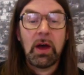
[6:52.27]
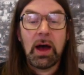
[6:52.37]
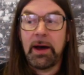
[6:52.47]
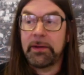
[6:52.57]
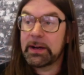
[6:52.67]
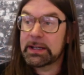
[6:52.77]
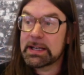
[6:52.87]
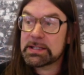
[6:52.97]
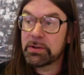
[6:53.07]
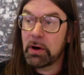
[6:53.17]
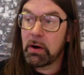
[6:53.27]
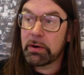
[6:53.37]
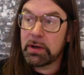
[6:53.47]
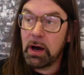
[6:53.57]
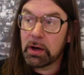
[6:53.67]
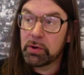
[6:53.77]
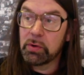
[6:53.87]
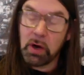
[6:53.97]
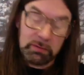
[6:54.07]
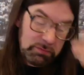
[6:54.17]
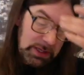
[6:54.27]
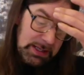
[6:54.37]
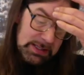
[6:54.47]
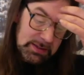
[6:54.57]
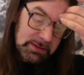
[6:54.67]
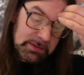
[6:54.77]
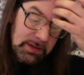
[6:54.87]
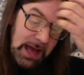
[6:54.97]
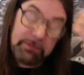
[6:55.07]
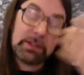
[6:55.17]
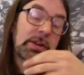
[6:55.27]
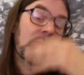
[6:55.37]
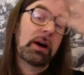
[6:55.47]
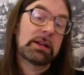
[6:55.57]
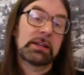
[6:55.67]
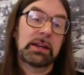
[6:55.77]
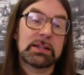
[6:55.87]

And I guess, our dog Hugo, he doesn't have this arising.